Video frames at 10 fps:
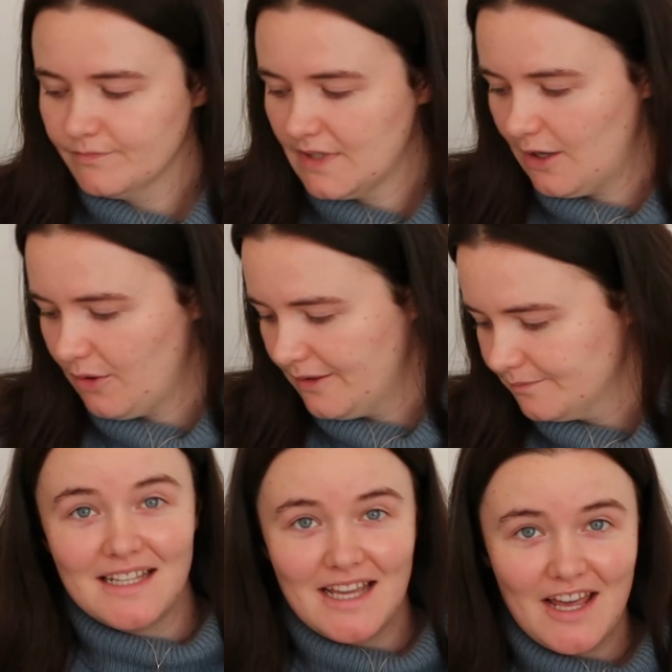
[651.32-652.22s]
Anyway,
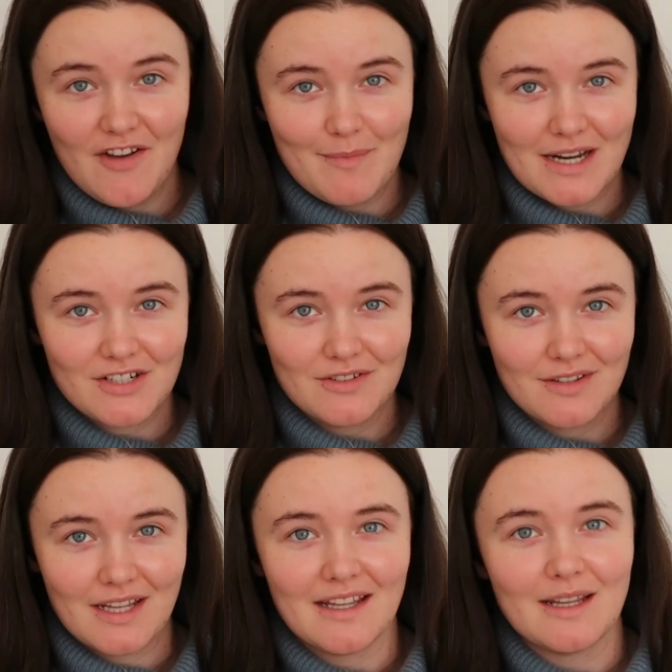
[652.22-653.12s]
The Year of Magical
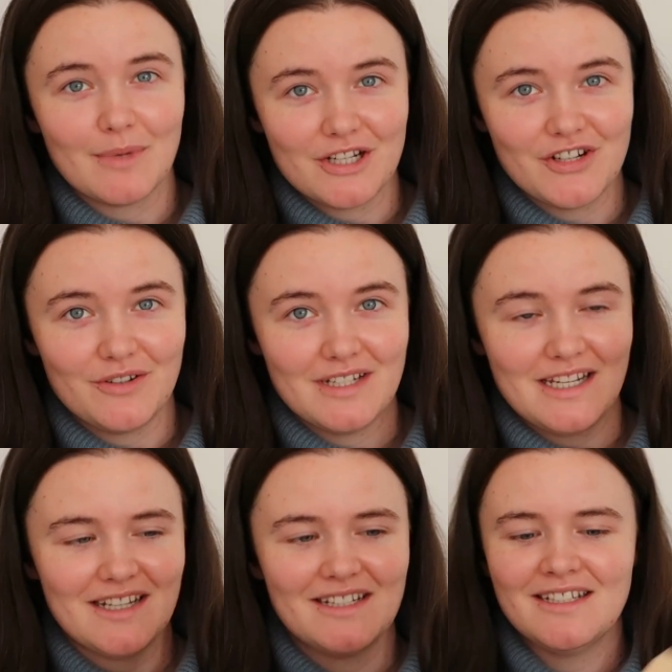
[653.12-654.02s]
Thinking by Joan
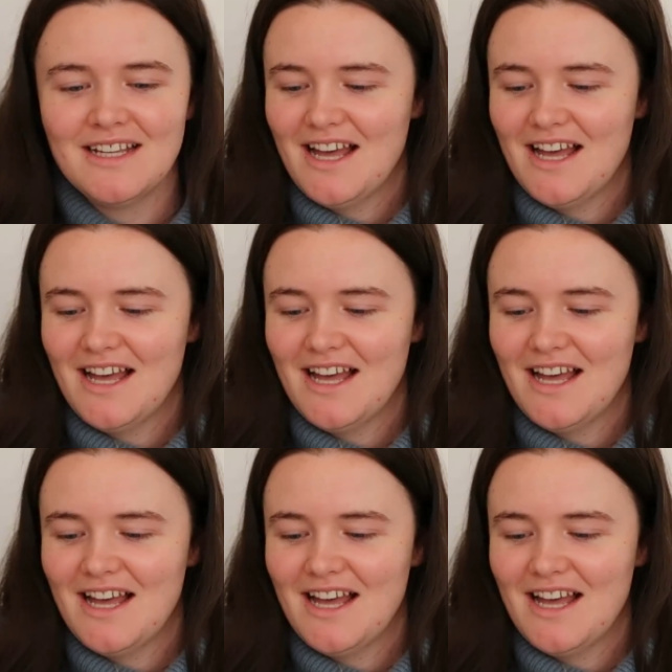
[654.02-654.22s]
Didion.